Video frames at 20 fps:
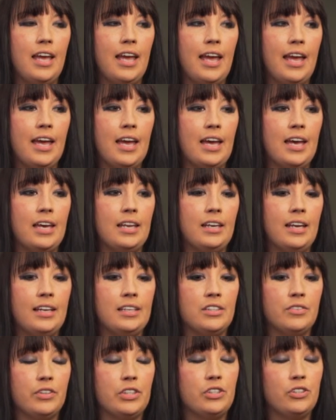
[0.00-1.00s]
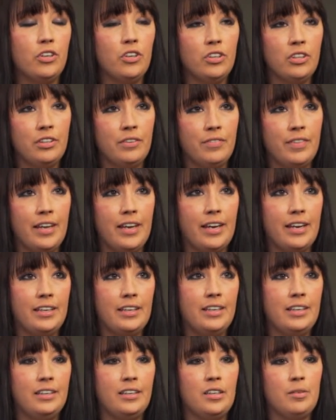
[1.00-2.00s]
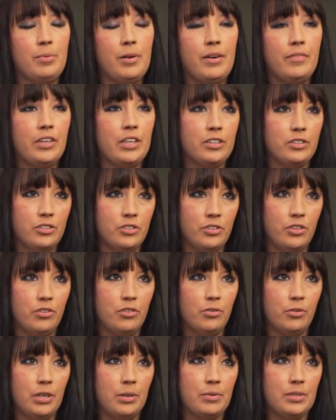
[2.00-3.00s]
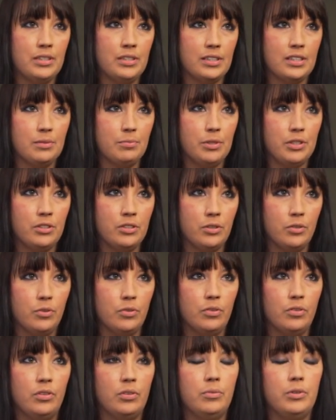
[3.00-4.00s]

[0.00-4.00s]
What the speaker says: And as a result of that, he ended up having a stroke when he was 6 months old,